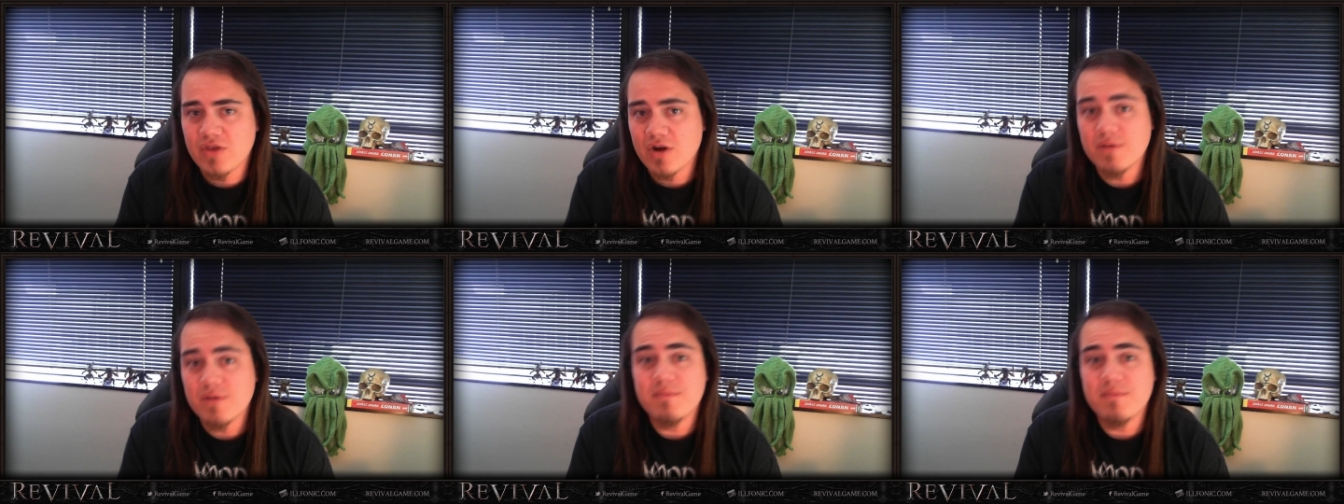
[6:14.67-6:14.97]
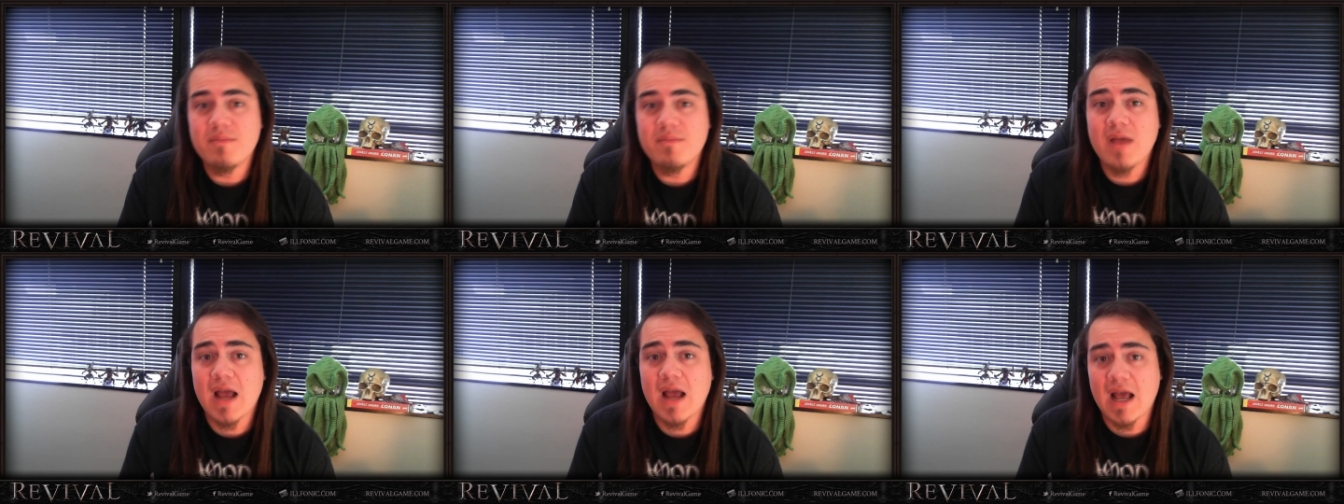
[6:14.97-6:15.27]
they're
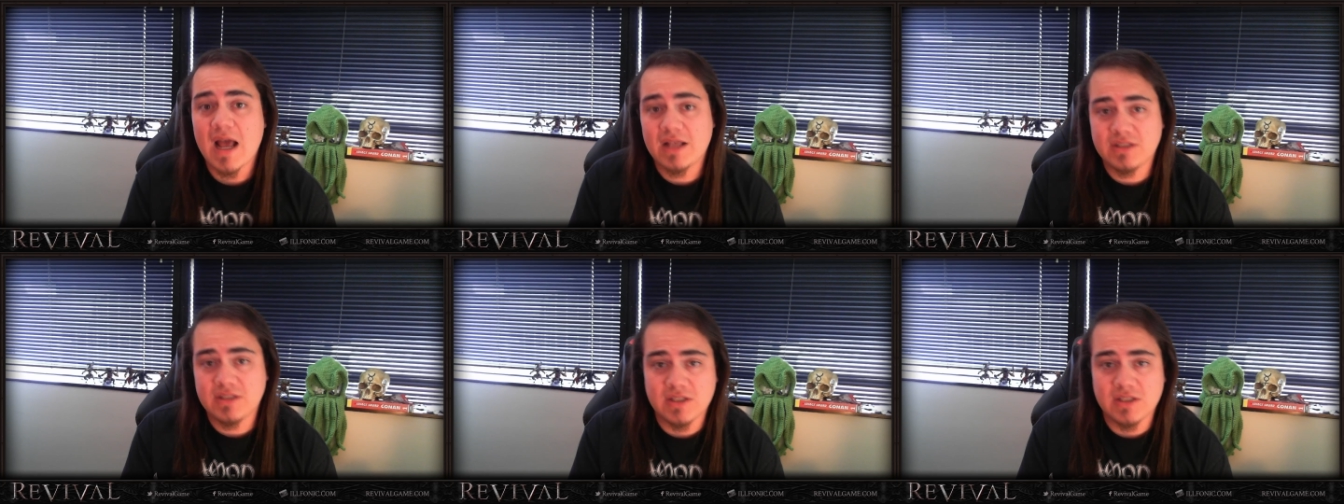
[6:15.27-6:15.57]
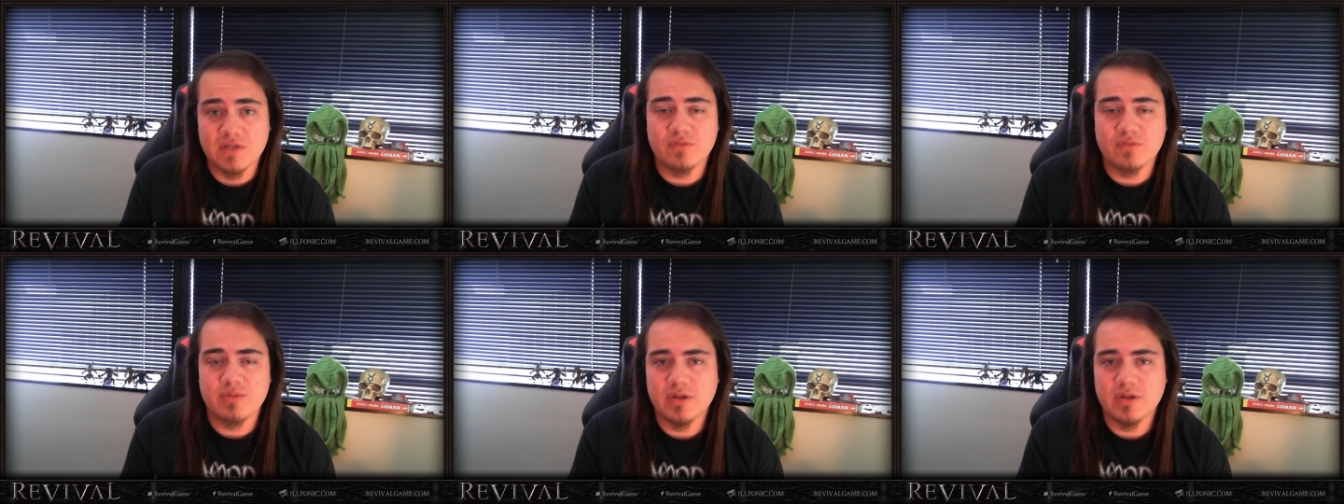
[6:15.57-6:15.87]

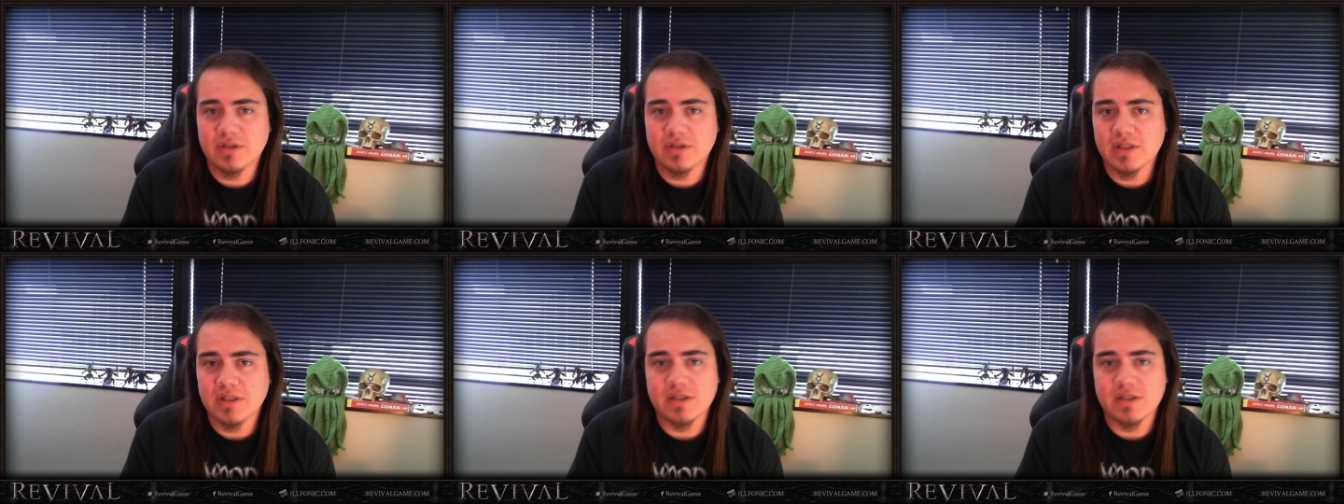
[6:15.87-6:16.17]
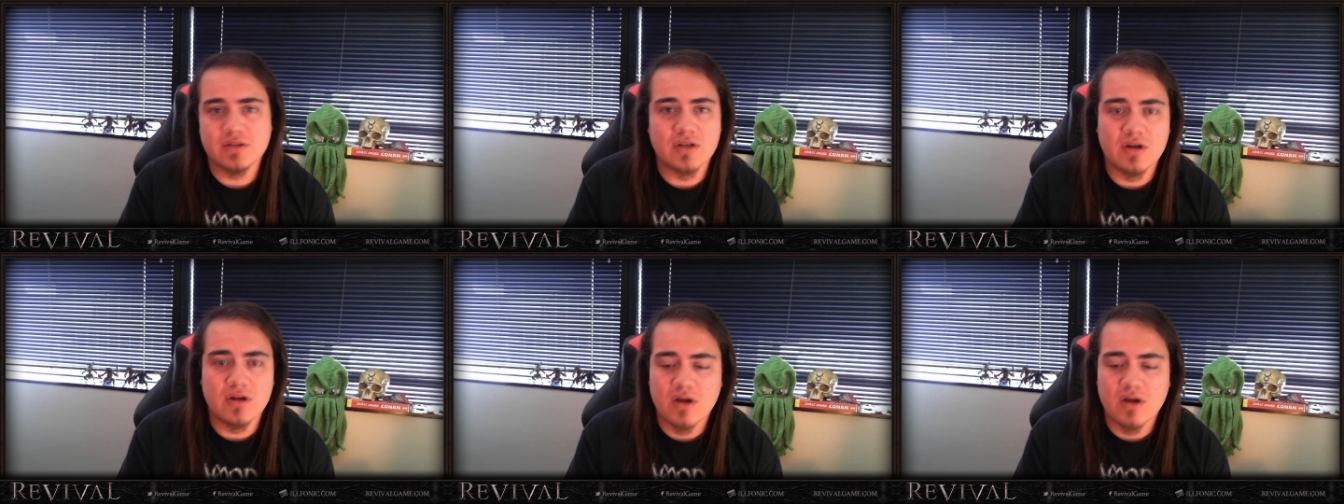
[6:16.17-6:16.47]
massive
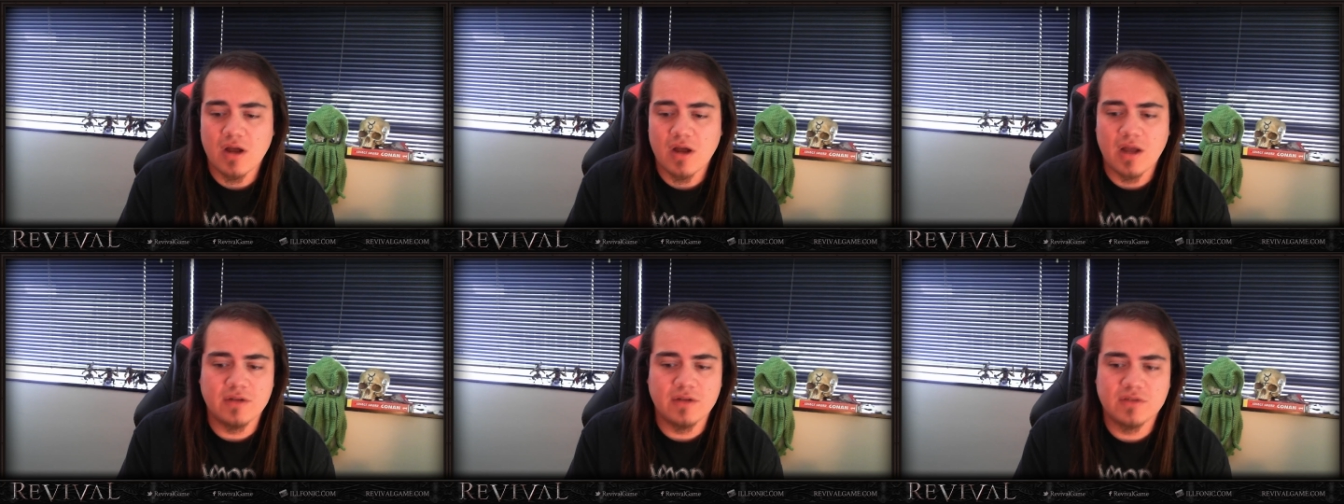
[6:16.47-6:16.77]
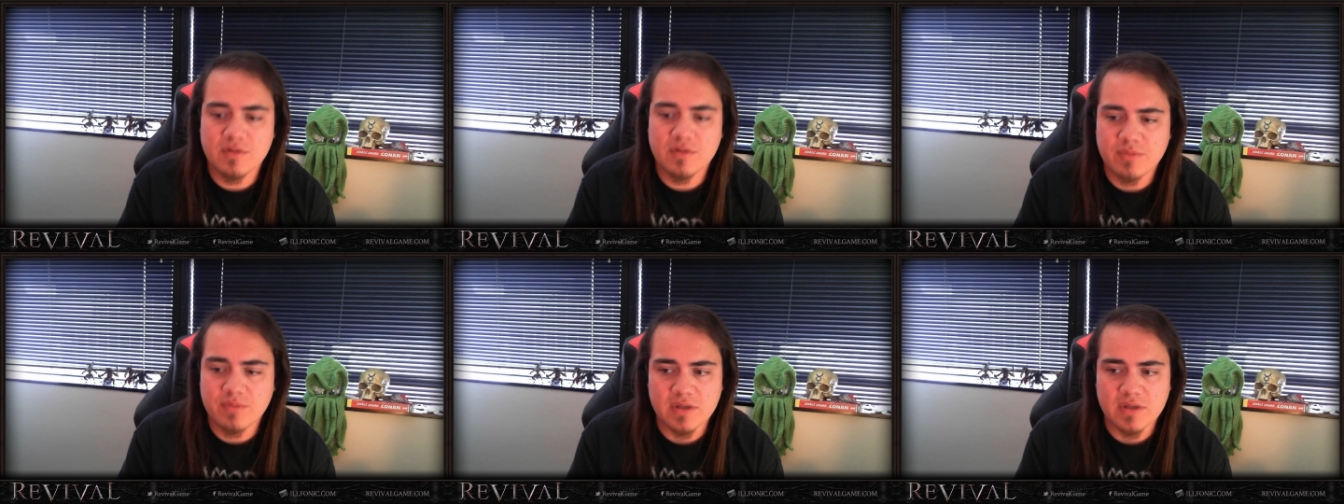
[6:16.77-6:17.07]
buildings. They're not
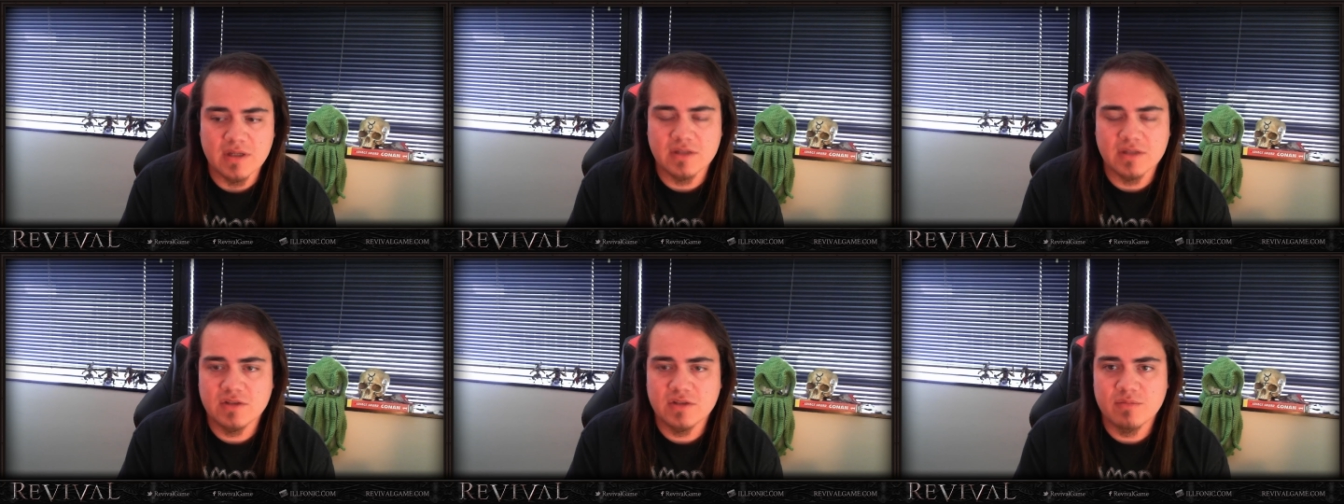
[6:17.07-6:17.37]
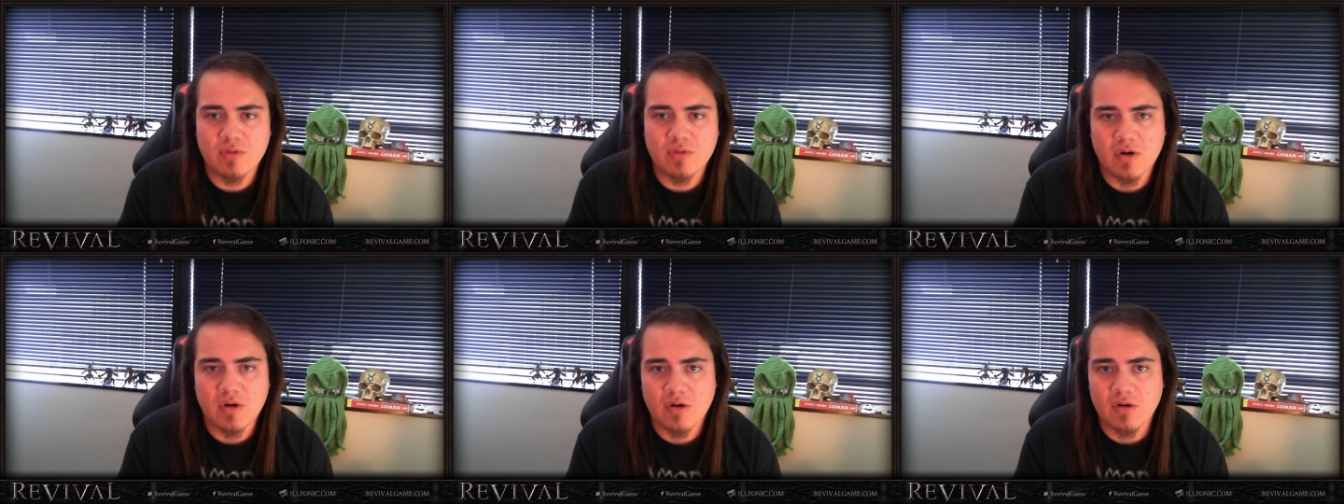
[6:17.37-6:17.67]
something that's
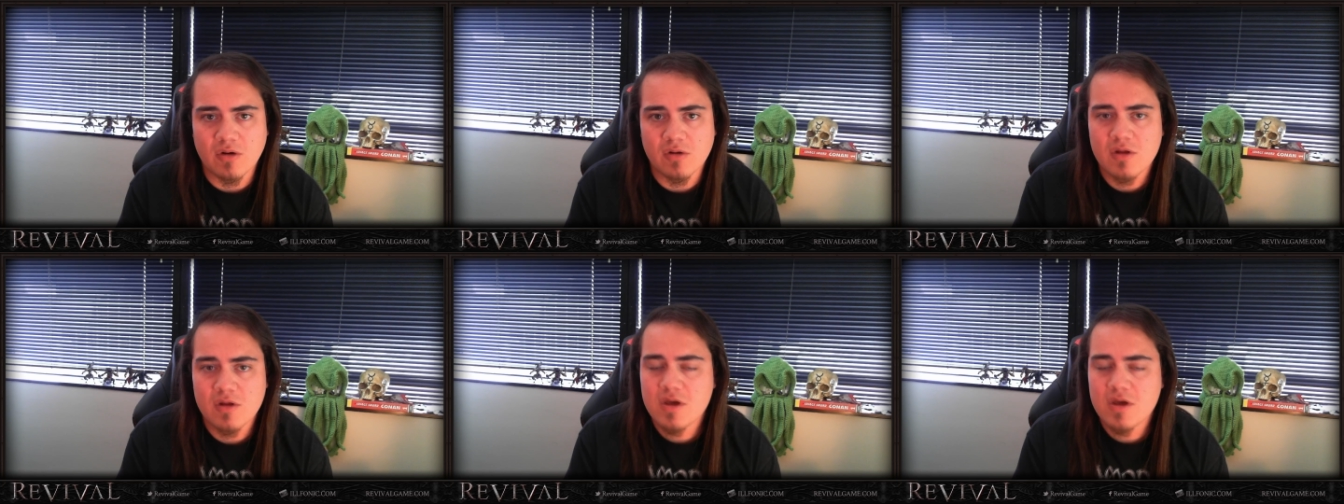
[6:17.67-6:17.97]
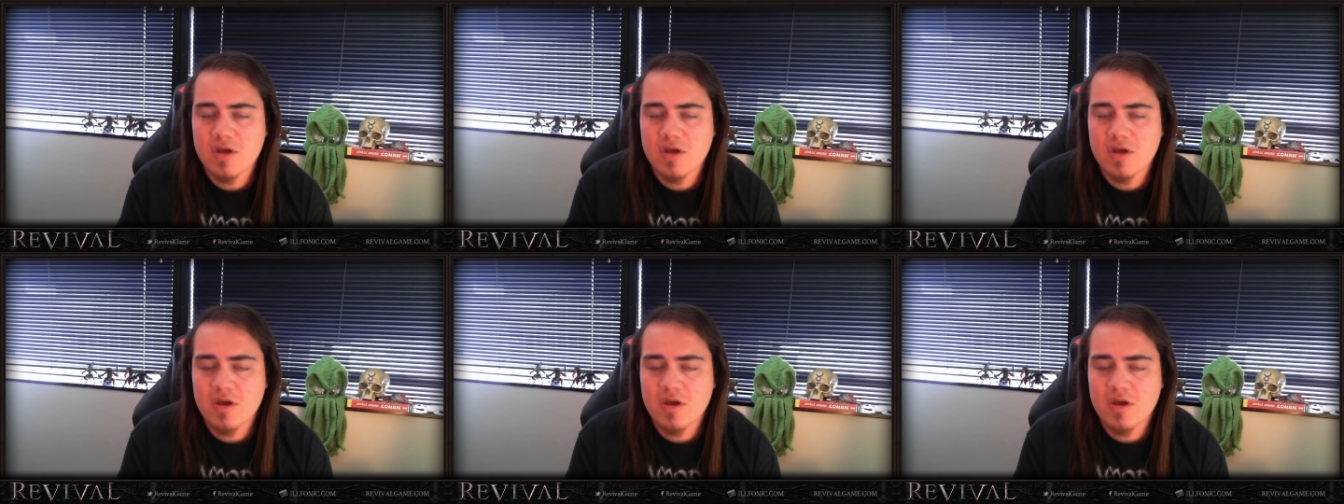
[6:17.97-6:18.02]
small.